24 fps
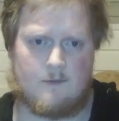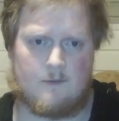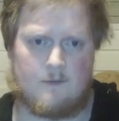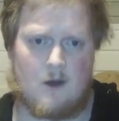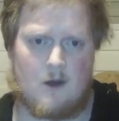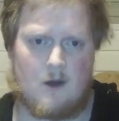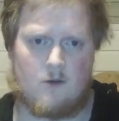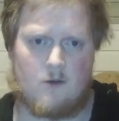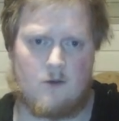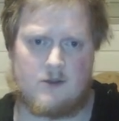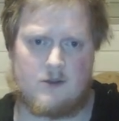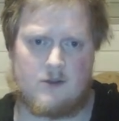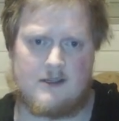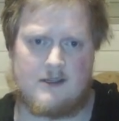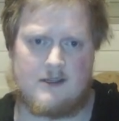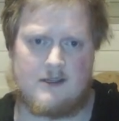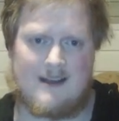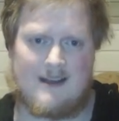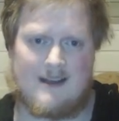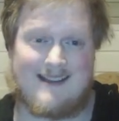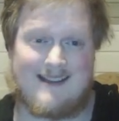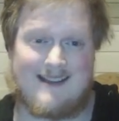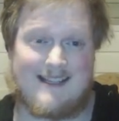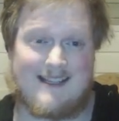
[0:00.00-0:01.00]
I was
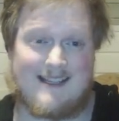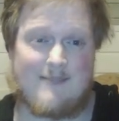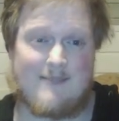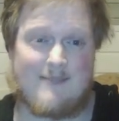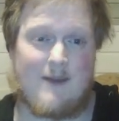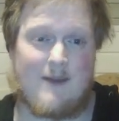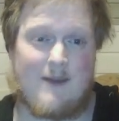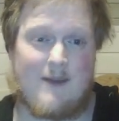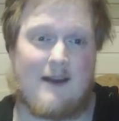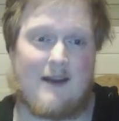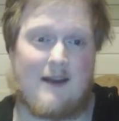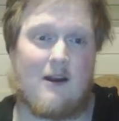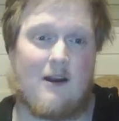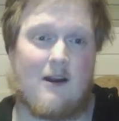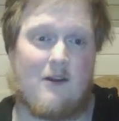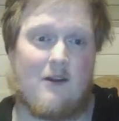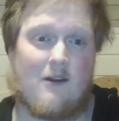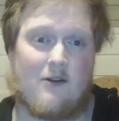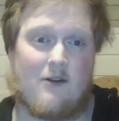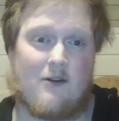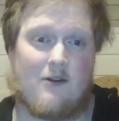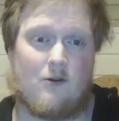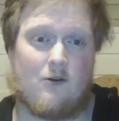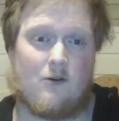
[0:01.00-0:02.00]
anticipating
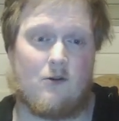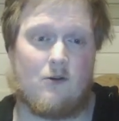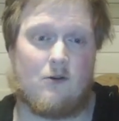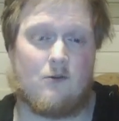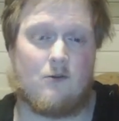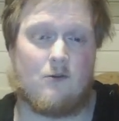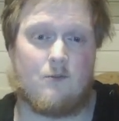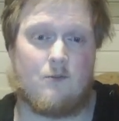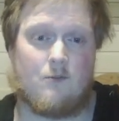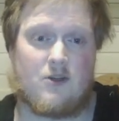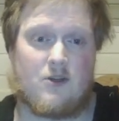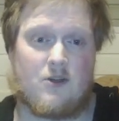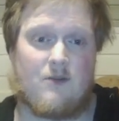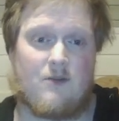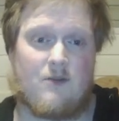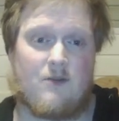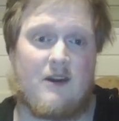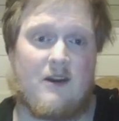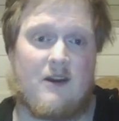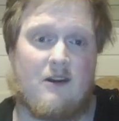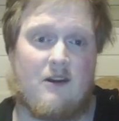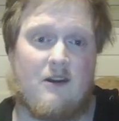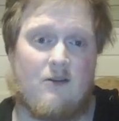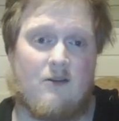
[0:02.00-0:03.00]
either bishop
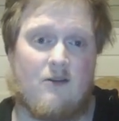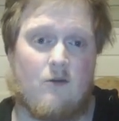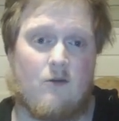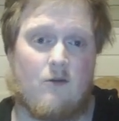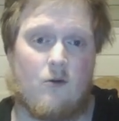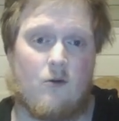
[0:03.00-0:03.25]
here or